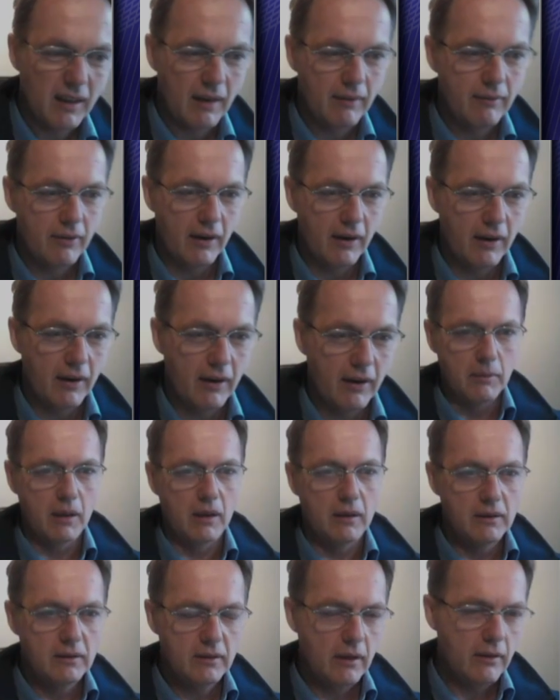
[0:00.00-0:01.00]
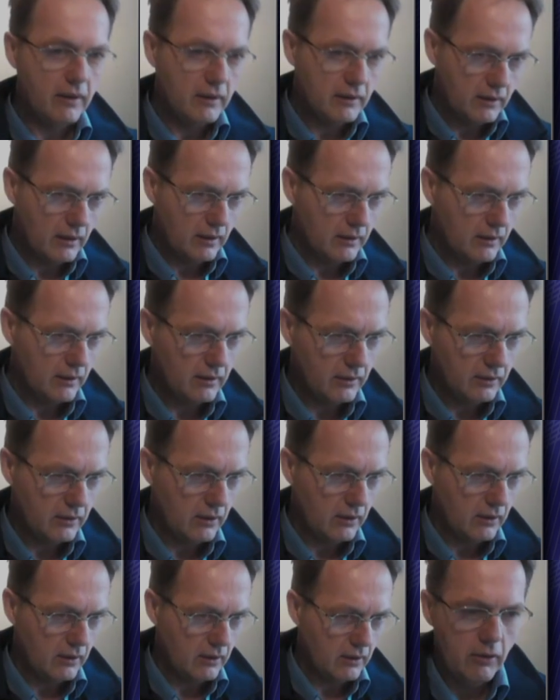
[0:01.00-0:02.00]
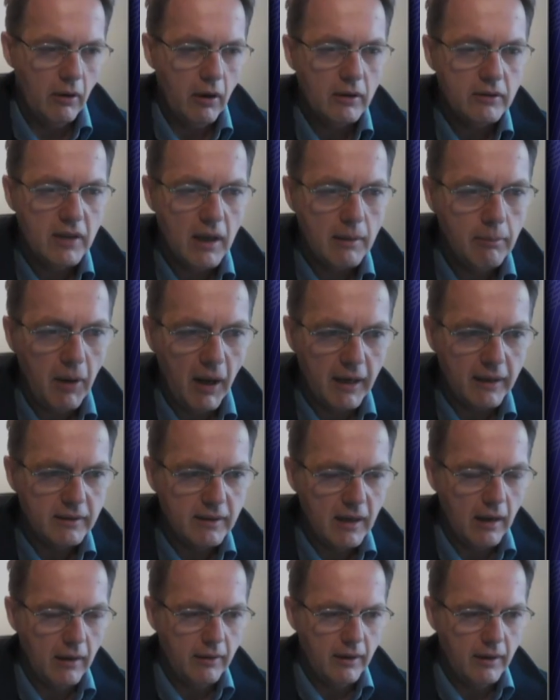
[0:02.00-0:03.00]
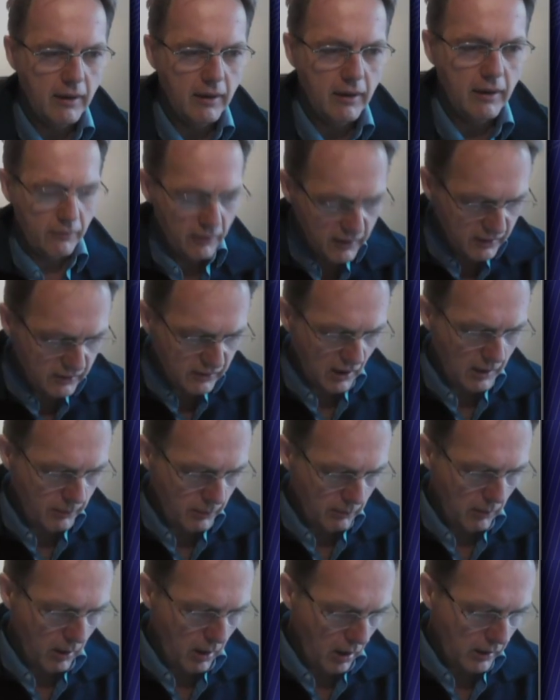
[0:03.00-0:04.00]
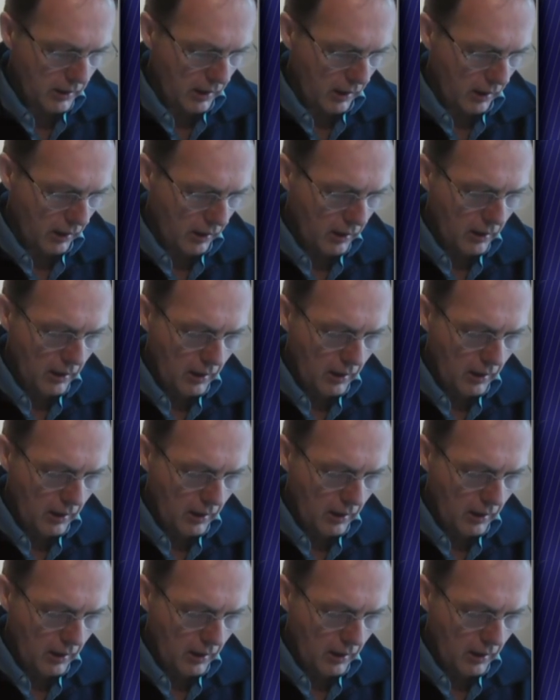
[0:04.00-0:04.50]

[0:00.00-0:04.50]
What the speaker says: again very similar. So there are templates out there for this type of market,